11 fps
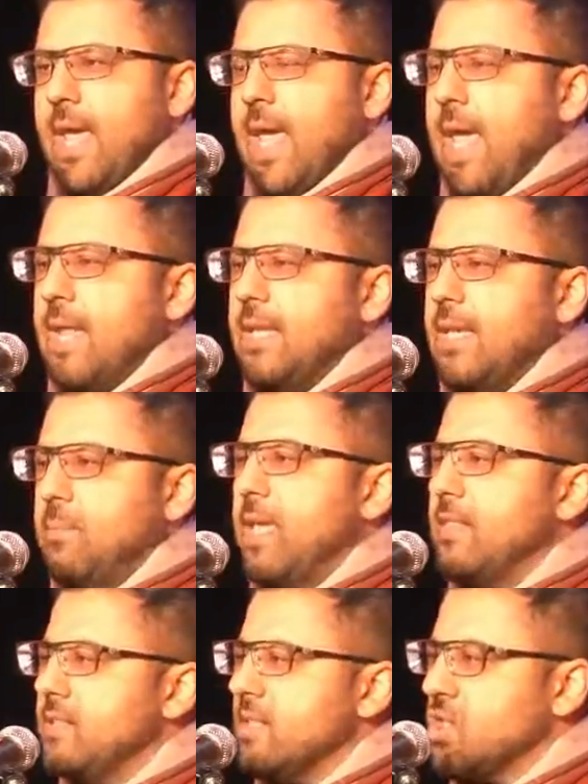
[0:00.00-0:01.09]
And he
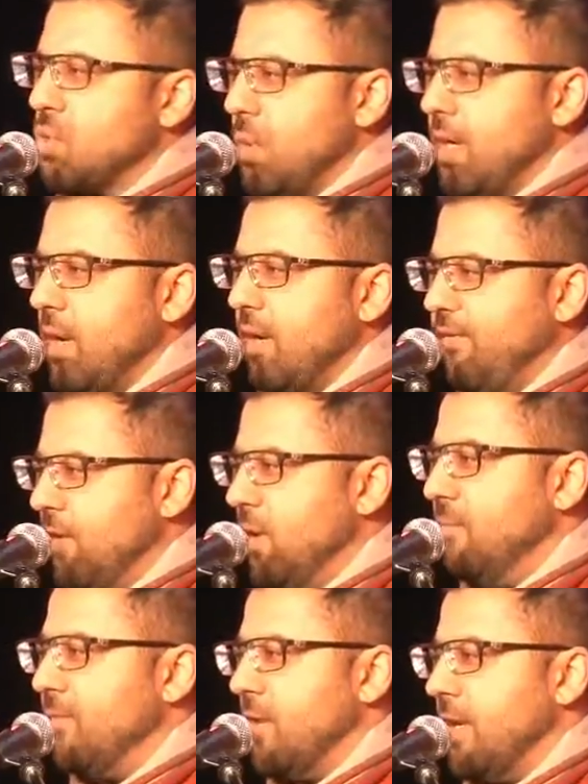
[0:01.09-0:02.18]
made this extraordinary
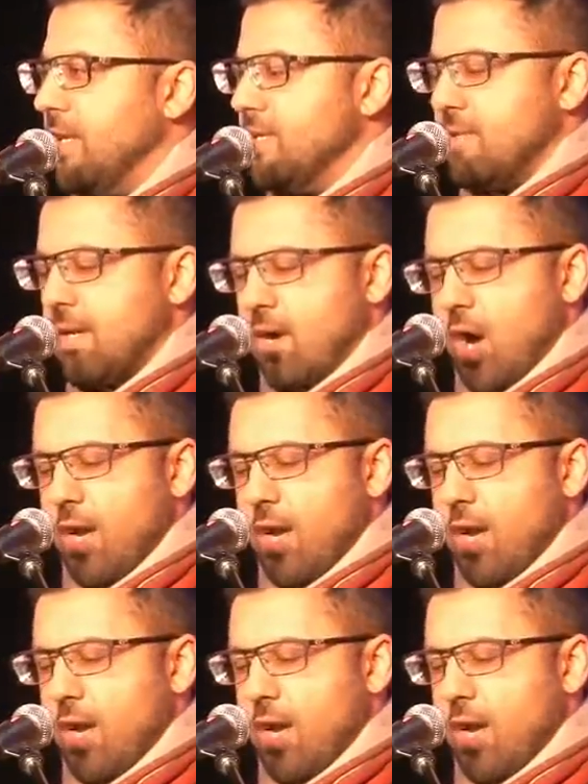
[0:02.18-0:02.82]
film for his uh,